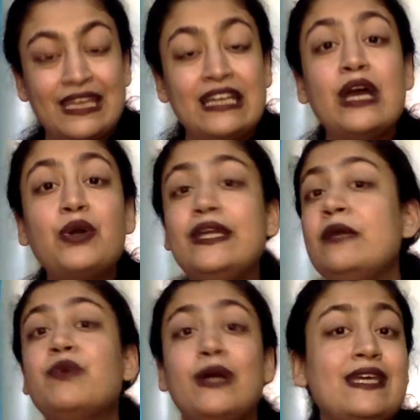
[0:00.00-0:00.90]
Now,
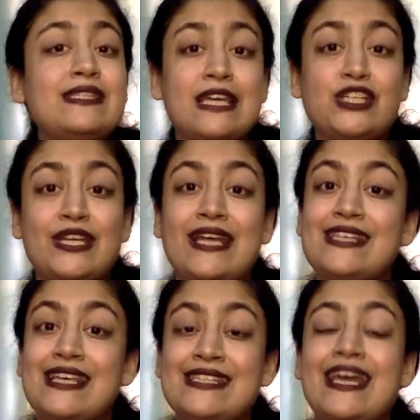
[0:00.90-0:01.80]
deep working session, as
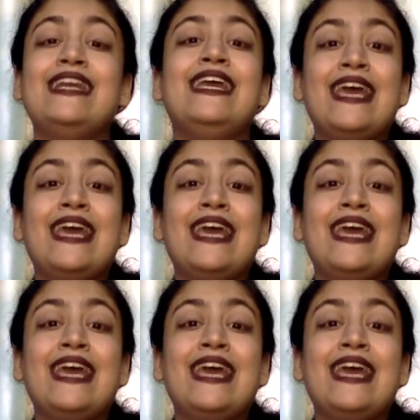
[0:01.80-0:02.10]
I said,